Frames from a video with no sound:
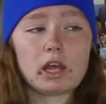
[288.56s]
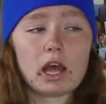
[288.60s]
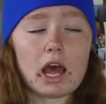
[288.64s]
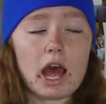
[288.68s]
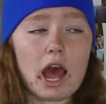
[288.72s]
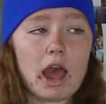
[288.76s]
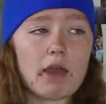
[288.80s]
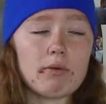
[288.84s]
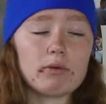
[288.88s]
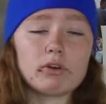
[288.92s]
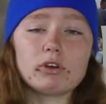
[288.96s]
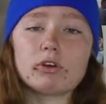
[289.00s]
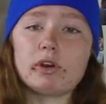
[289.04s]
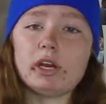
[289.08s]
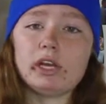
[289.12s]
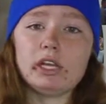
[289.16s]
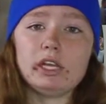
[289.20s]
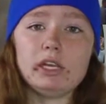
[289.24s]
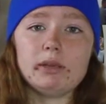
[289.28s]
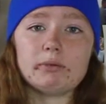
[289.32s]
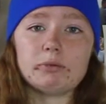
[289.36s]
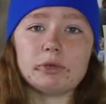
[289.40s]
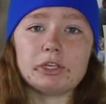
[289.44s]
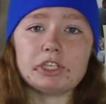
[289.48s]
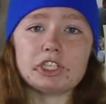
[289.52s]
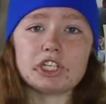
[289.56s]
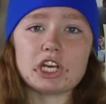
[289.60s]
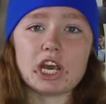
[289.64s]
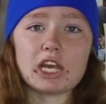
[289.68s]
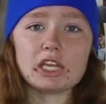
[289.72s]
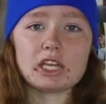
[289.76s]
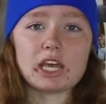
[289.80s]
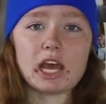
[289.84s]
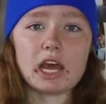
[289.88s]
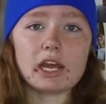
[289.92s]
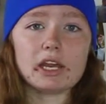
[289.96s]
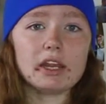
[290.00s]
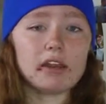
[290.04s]
I would greatly appreciate
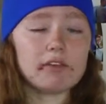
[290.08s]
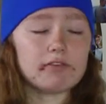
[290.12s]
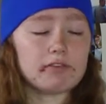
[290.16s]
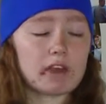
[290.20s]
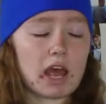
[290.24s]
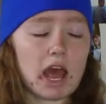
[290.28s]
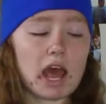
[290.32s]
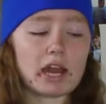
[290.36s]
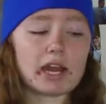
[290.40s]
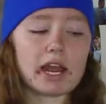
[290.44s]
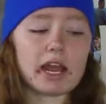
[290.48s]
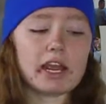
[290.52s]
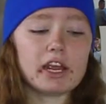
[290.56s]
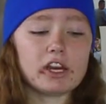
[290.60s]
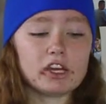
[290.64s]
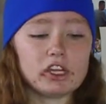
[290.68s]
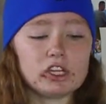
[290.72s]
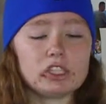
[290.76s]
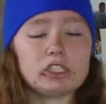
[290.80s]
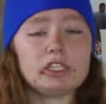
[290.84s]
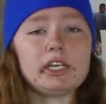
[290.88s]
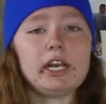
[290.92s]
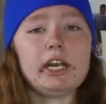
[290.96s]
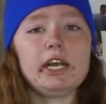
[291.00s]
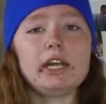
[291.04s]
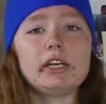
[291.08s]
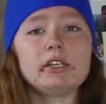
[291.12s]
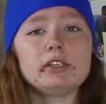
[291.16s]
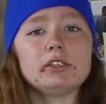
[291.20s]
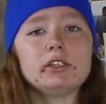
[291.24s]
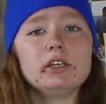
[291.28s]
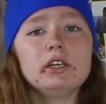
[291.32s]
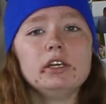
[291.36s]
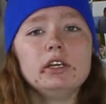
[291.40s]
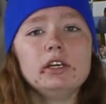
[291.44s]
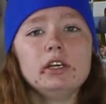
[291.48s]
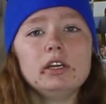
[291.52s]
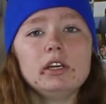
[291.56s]
that. If not, I understand
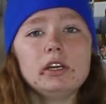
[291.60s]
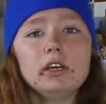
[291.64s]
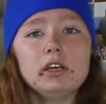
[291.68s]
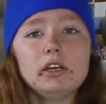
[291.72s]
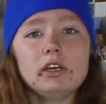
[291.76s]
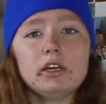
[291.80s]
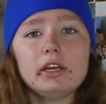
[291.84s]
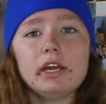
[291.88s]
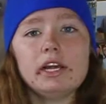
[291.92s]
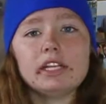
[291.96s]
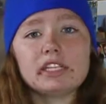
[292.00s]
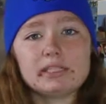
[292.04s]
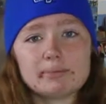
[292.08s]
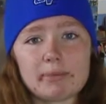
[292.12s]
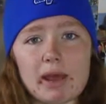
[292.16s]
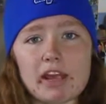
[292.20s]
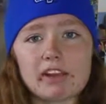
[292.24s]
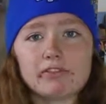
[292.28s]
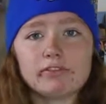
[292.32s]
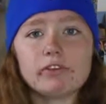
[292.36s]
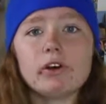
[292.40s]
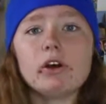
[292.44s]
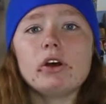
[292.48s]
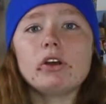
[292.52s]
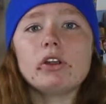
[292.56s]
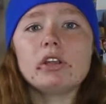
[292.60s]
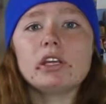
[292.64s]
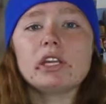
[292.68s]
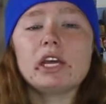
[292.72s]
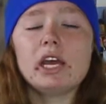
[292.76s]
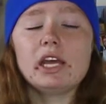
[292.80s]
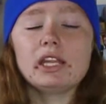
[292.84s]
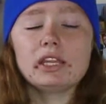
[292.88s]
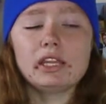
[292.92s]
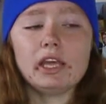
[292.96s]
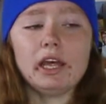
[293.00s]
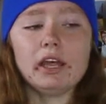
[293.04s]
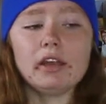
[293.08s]
it's my fault,
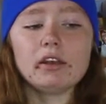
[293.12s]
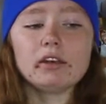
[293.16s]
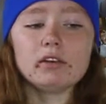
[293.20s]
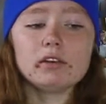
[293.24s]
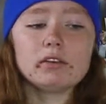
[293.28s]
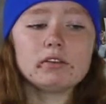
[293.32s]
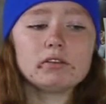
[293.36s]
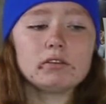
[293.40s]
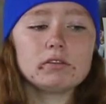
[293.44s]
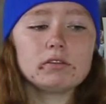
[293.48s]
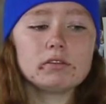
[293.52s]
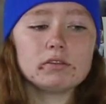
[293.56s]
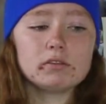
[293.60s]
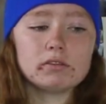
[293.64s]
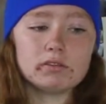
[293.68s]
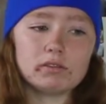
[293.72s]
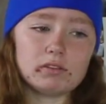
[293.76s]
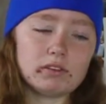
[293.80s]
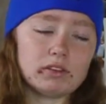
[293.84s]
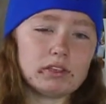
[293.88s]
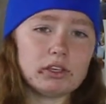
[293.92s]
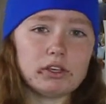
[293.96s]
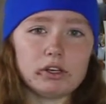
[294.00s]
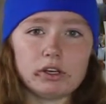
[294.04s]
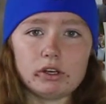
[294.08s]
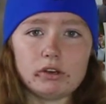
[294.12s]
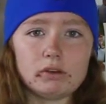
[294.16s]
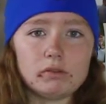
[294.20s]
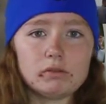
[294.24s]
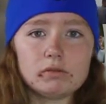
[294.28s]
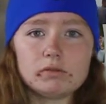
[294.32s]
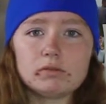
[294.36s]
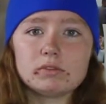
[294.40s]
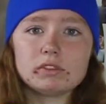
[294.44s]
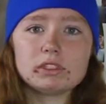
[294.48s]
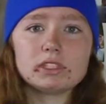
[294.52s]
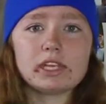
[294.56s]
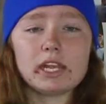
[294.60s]
and then, you know,
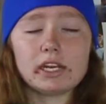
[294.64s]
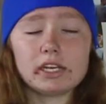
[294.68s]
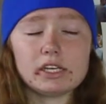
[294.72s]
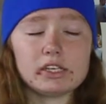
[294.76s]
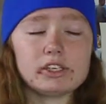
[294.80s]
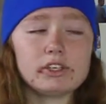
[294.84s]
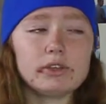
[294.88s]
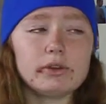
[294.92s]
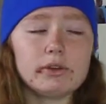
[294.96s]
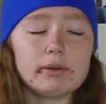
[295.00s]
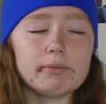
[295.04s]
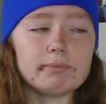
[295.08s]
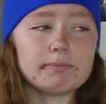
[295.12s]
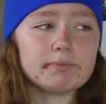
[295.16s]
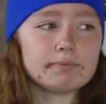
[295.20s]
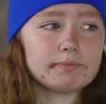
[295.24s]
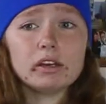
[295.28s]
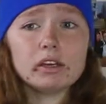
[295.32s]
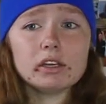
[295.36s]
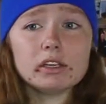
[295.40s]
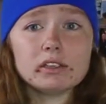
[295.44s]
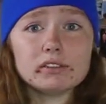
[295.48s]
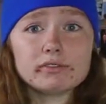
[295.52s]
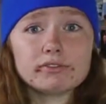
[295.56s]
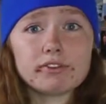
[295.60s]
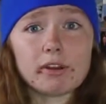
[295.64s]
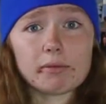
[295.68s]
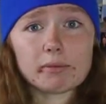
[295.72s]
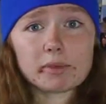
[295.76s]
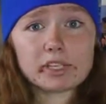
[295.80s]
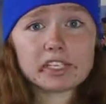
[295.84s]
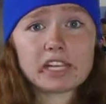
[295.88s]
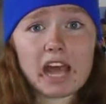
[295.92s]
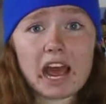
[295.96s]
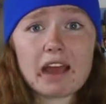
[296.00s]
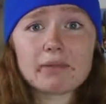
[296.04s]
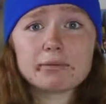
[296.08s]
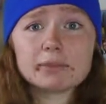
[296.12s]
send it to him. From the
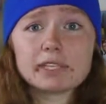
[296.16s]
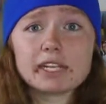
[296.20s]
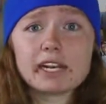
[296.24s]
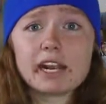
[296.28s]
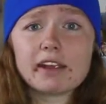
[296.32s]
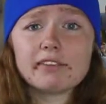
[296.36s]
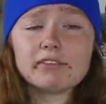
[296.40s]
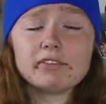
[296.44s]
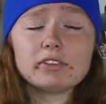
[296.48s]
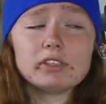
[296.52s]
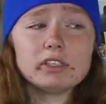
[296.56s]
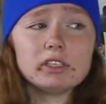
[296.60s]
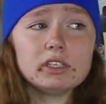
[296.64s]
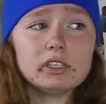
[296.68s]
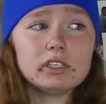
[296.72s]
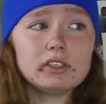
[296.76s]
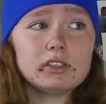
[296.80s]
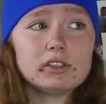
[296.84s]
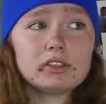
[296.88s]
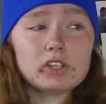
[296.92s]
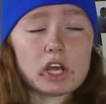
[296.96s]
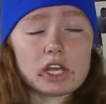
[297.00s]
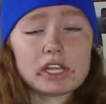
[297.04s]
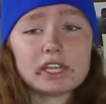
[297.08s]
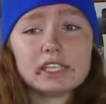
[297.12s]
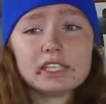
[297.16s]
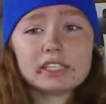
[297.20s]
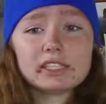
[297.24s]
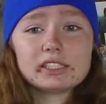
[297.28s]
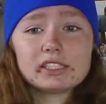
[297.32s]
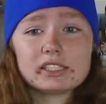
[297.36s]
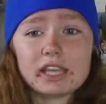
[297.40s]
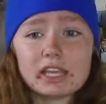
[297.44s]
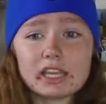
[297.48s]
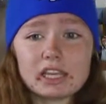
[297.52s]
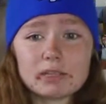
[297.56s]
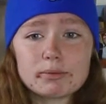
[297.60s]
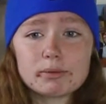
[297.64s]
times that I've done this,
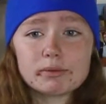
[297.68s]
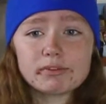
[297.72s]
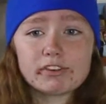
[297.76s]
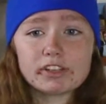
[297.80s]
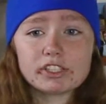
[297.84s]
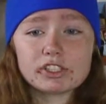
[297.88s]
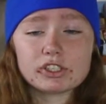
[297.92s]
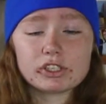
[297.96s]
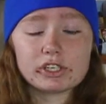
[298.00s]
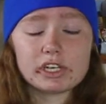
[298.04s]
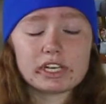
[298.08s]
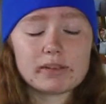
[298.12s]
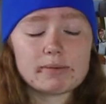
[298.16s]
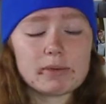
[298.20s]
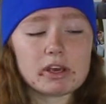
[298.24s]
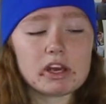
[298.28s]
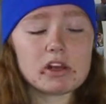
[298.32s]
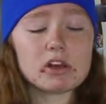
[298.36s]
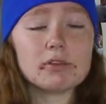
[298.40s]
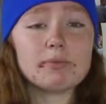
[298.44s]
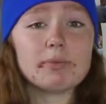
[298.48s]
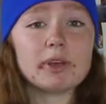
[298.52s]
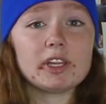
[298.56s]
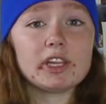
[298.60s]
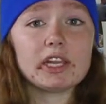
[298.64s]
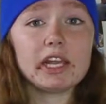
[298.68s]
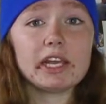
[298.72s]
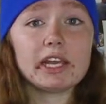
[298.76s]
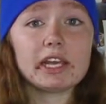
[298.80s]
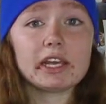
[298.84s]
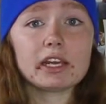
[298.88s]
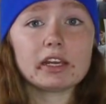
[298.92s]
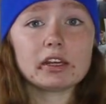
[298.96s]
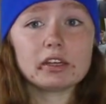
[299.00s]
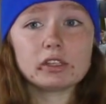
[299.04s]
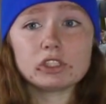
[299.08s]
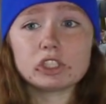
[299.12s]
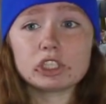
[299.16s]
sent the professor an email and been
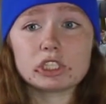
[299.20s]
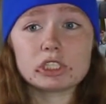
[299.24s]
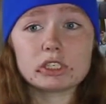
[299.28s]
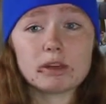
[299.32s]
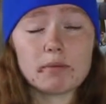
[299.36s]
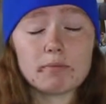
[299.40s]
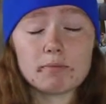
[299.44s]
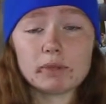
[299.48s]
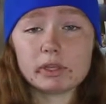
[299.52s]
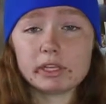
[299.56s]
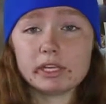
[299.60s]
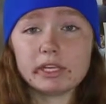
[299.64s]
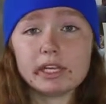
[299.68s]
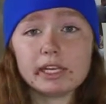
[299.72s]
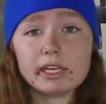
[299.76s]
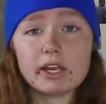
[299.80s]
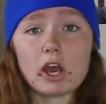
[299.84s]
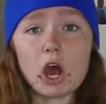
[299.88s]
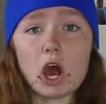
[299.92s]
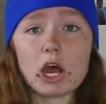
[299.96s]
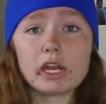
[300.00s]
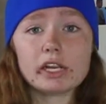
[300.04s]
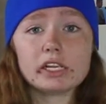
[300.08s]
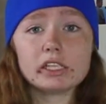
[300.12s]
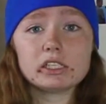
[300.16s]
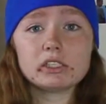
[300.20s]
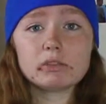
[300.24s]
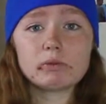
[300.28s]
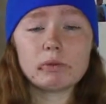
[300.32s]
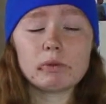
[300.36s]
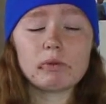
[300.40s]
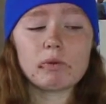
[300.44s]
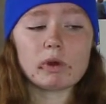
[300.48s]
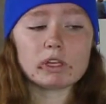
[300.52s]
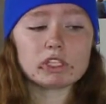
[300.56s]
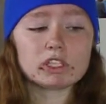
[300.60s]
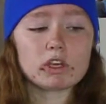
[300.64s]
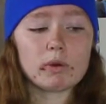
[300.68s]
like just completely honest
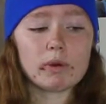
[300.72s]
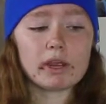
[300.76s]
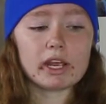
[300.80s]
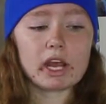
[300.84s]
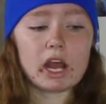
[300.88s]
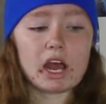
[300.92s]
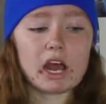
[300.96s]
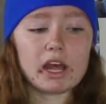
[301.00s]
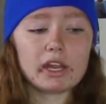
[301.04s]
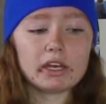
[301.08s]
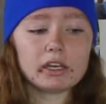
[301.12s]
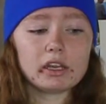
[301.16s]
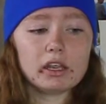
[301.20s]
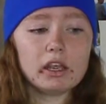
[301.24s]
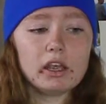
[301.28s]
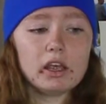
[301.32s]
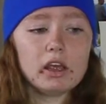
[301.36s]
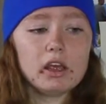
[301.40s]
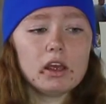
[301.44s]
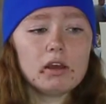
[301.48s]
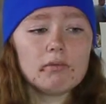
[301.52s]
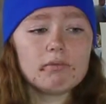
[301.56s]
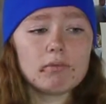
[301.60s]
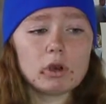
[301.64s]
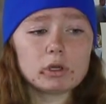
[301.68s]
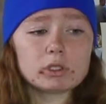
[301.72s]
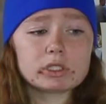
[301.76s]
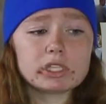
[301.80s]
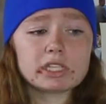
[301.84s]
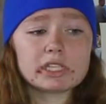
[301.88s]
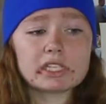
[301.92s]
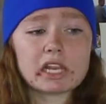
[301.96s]
with what's going on, most of the